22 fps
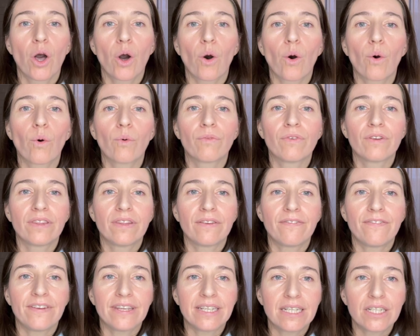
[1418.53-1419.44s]
over the
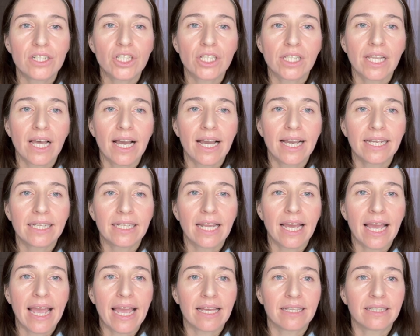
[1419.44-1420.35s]
finish
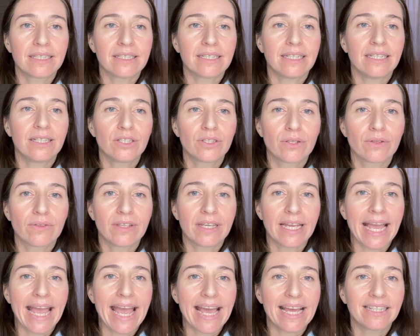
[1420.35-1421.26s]
line and into
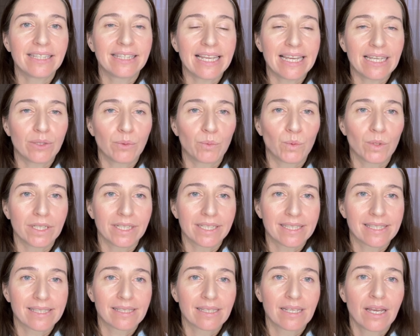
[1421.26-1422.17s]
the ad
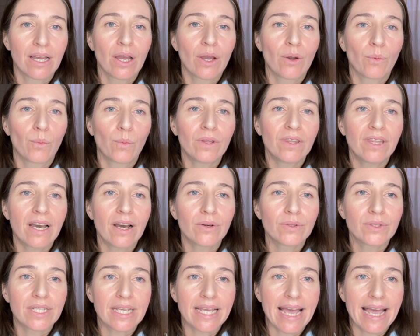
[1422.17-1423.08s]
networks
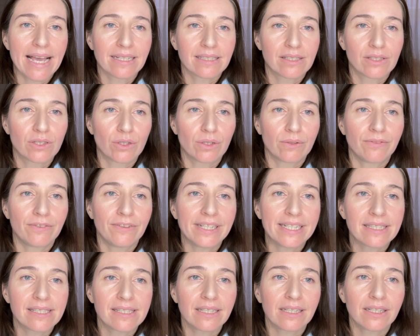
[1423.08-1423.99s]
without extra
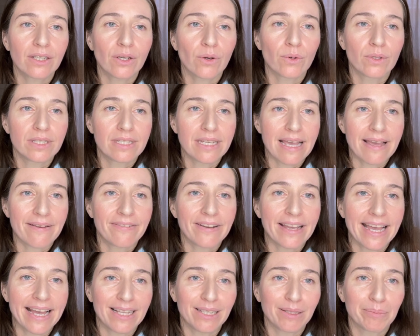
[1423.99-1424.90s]
fixing or dev
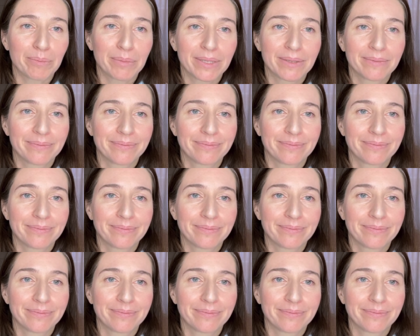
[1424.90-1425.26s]
help.